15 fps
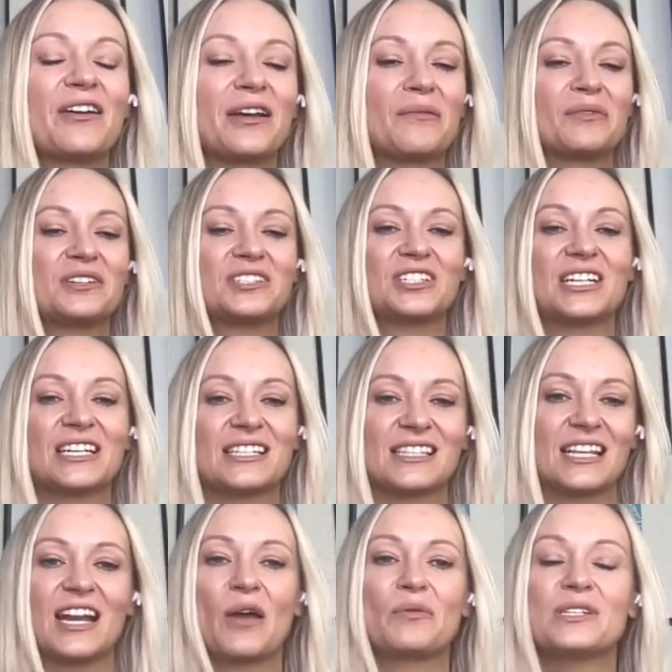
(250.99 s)
It was just that
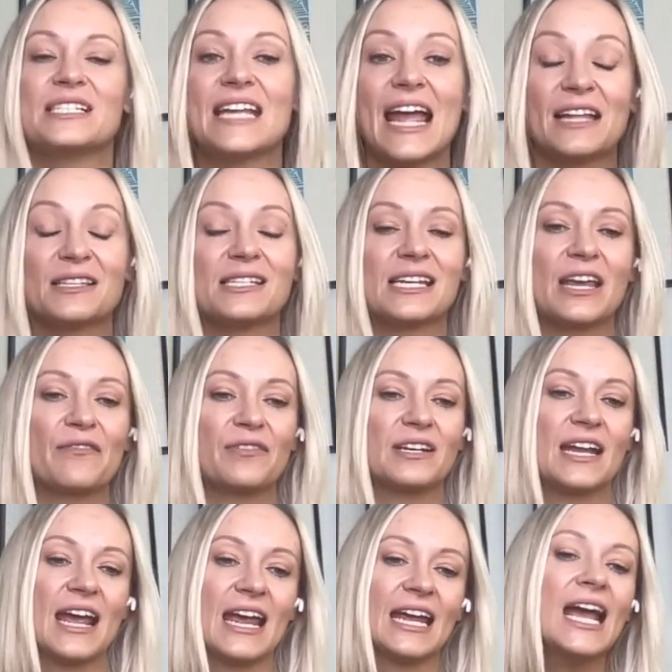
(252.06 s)
I was dancing every
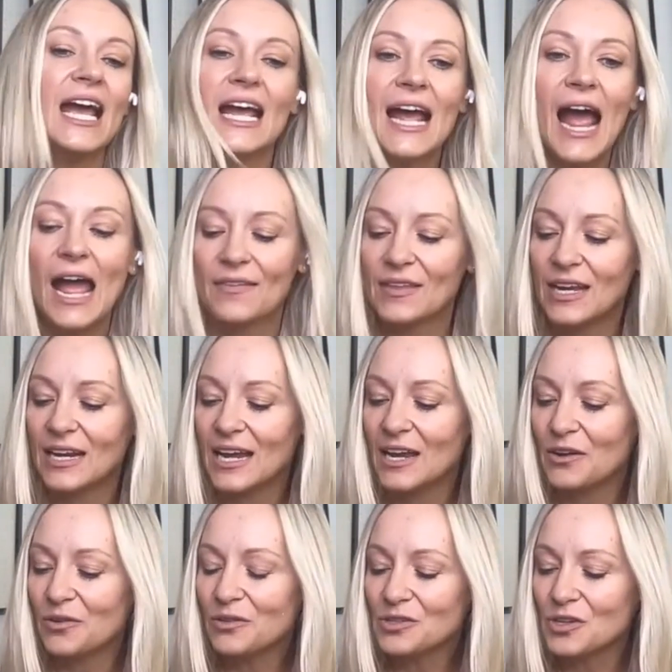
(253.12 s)
day. And then I
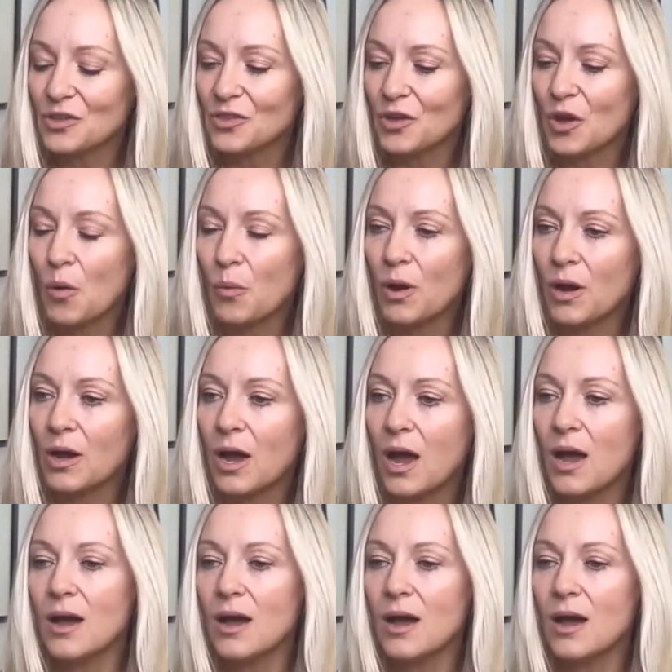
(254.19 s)
also thought, well,